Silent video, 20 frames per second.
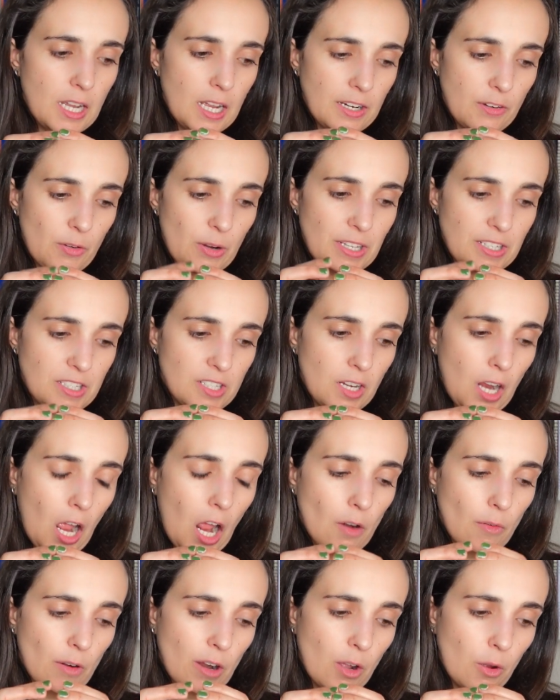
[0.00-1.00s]
reached
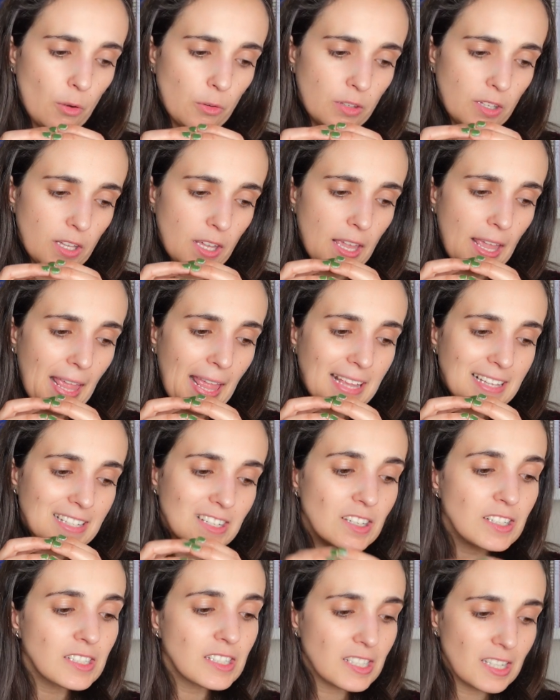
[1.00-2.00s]
around
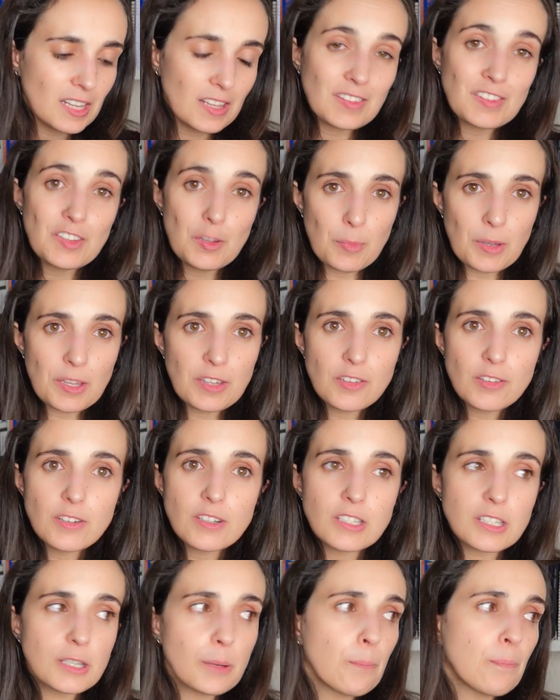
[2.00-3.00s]
10
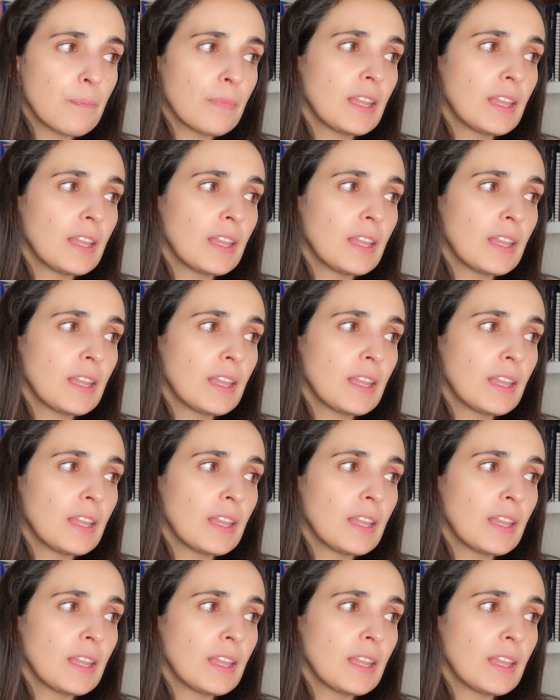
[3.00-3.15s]
centimeters,